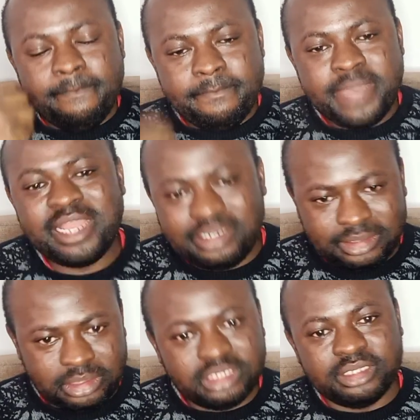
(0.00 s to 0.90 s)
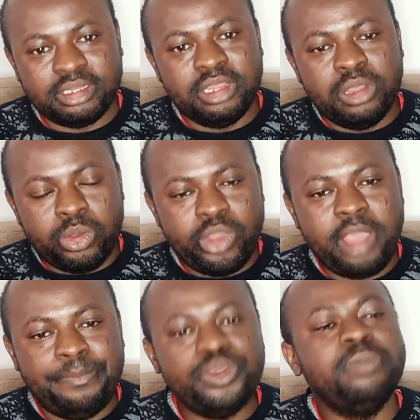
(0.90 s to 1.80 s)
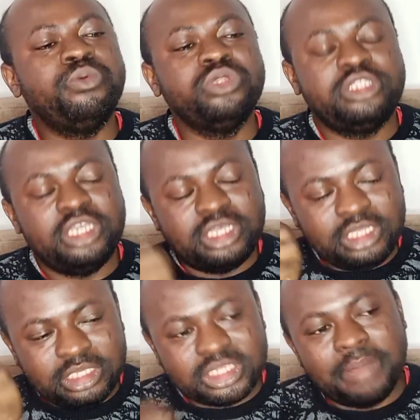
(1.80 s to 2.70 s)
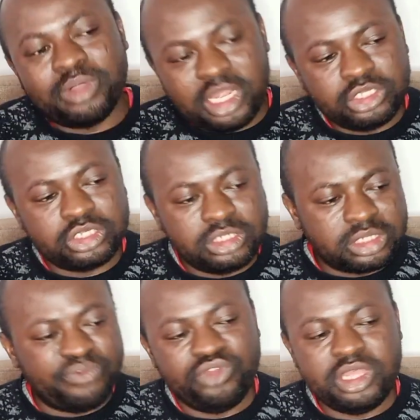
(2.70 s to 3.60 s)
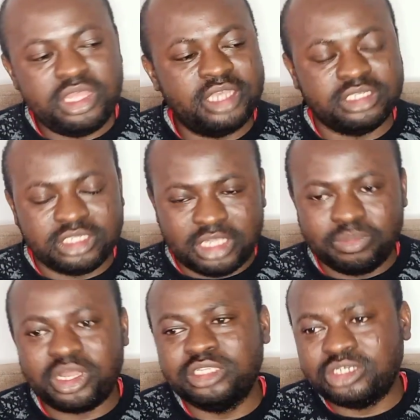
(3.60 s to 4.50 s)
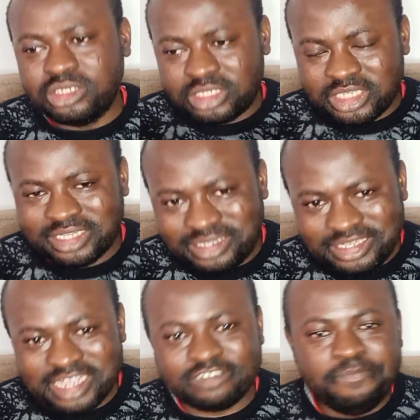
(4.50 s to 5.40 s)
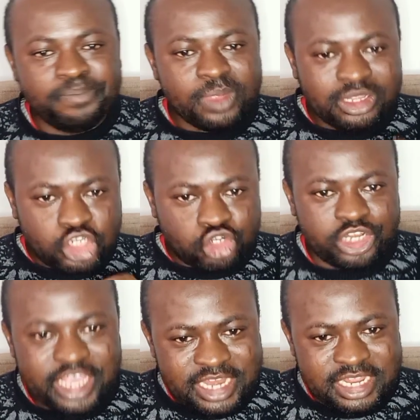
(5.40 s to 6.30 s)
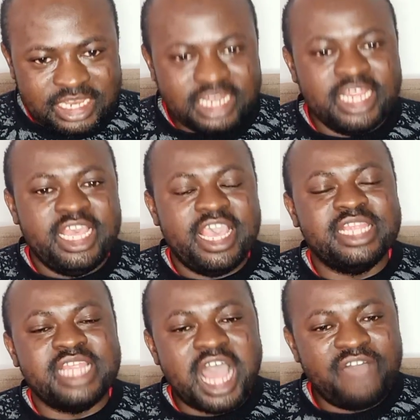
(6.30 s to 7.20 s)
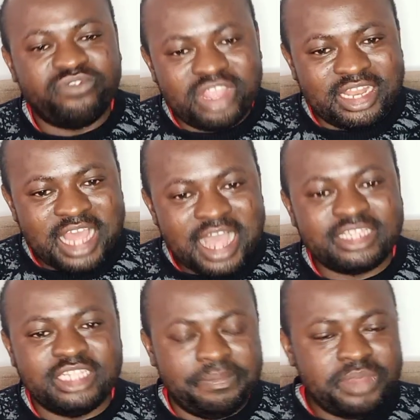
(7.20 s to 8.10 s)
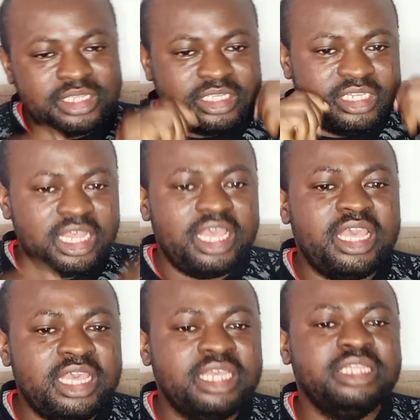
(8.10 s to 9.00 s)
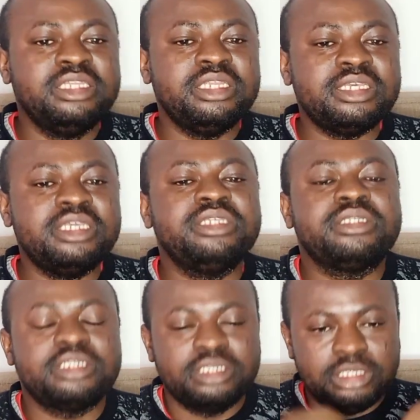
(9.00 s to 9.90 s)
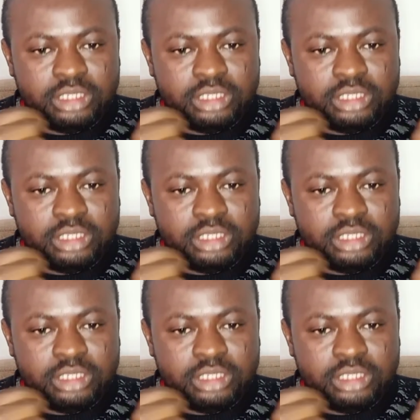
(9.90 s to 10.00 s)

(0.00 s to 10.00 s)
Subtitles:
medicine, where people take in some countries 7 years, in some countries 6 years, training, and after that, the person aims is